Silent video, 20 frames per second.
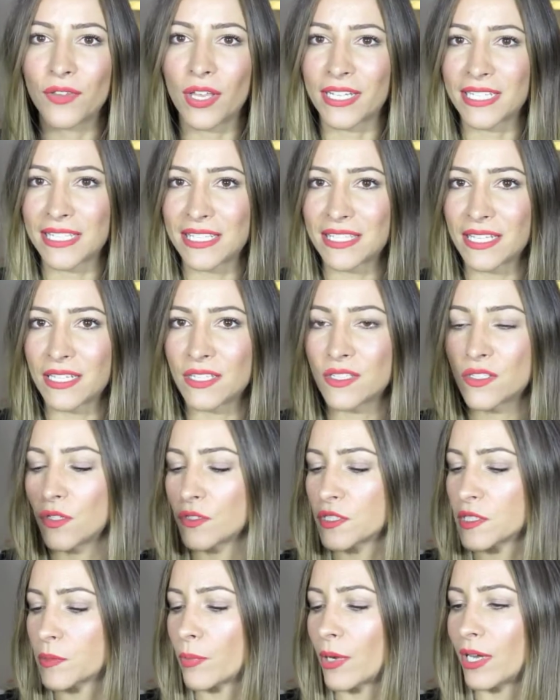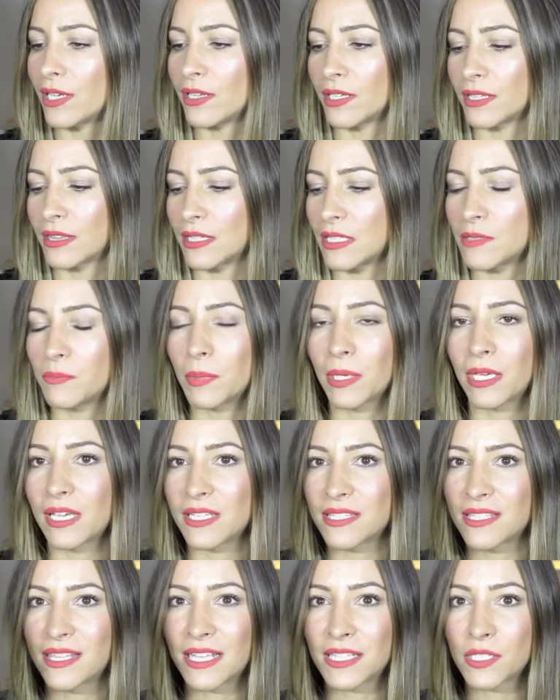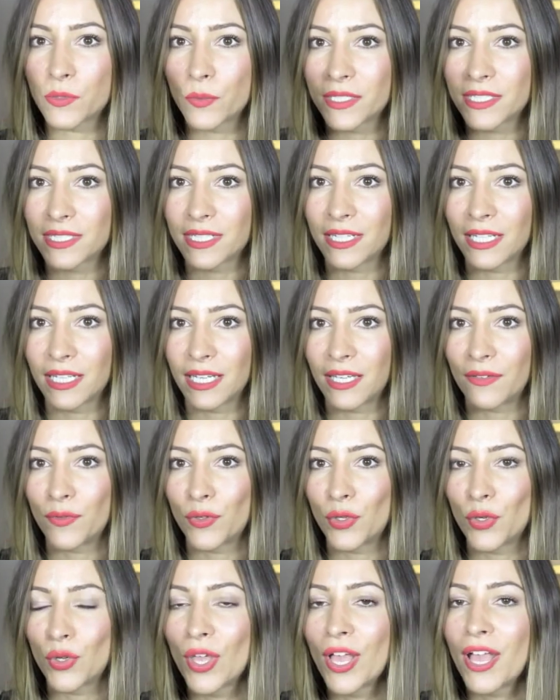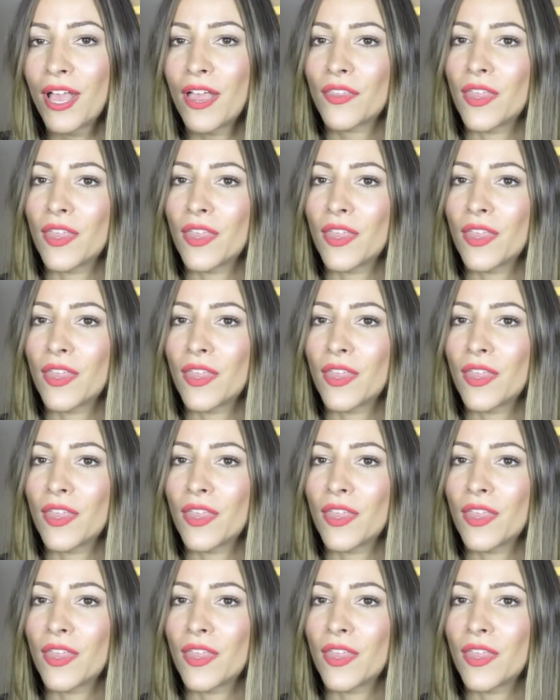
like a sea salt spray like this because that's what's going to give you